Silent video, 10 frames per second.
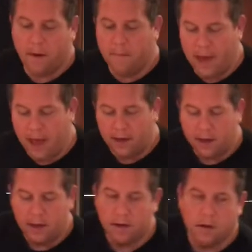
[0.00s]
back,
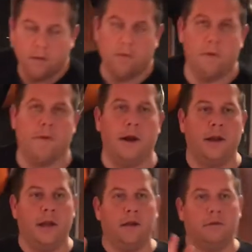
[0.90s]
we'll be ready
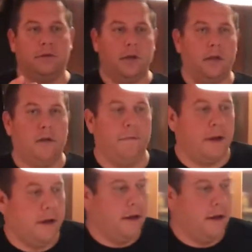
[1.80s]
to eat. See you in a little bit.